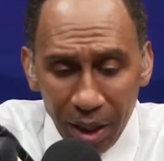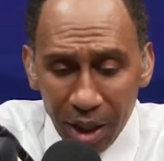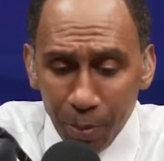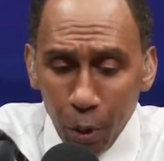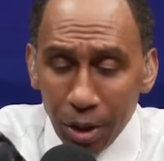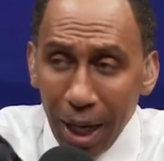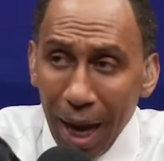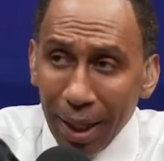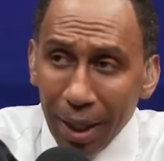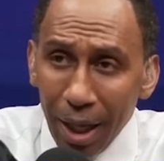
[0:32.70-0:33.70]
sports
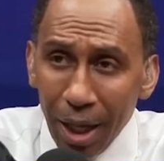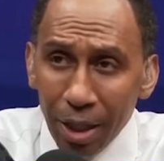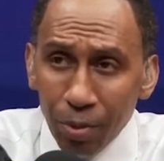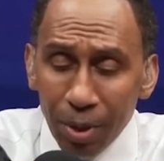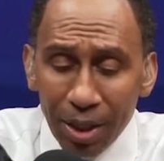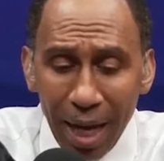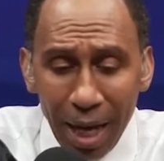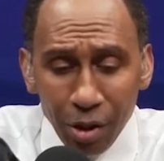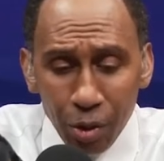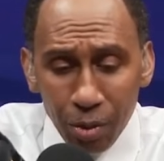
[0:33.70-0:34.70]
icons with
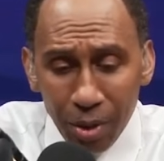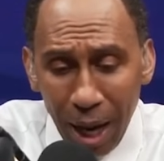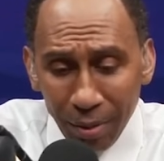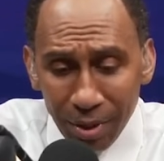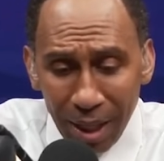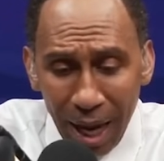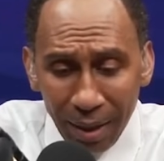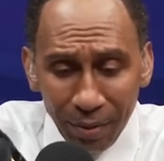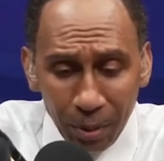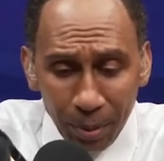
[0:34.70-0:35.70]
statues
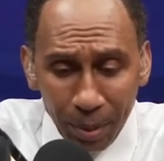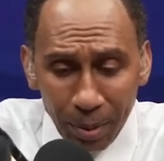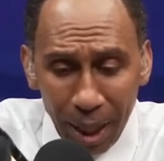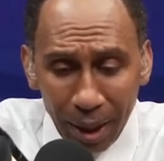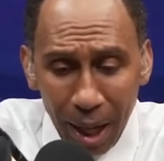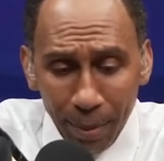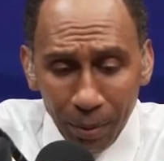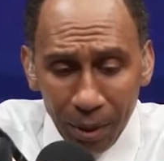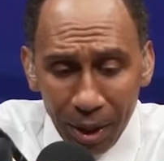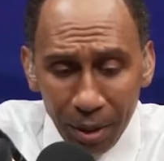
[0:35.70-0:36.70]
outside of the Crypto.com
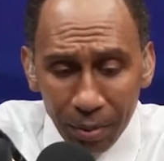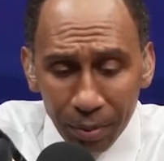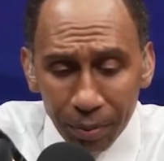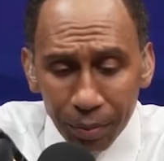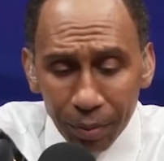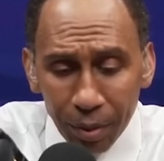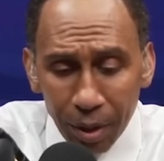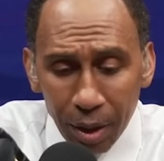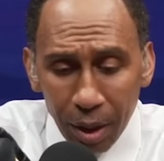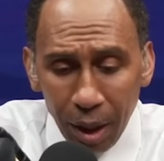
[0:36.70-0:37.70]
arena.
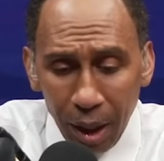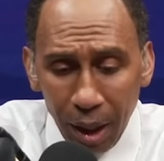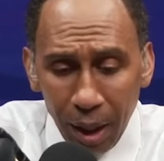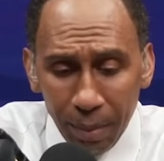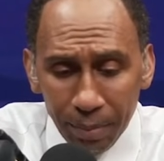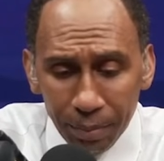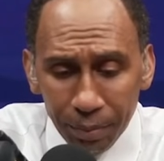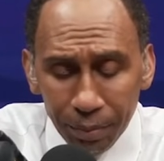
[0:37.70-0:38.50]
Former